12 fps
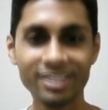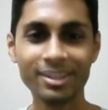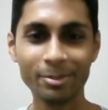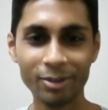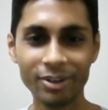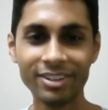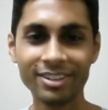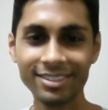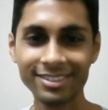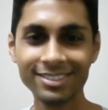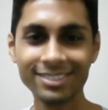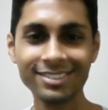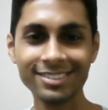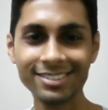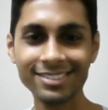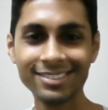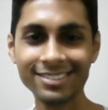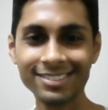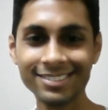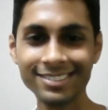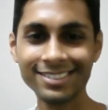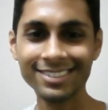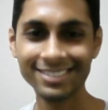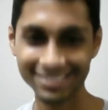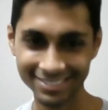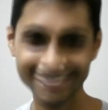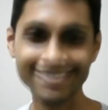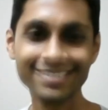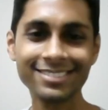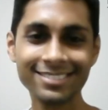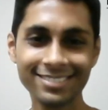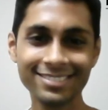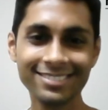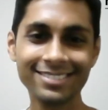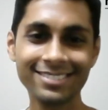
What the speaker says: The other advice, yeah, be persistent, be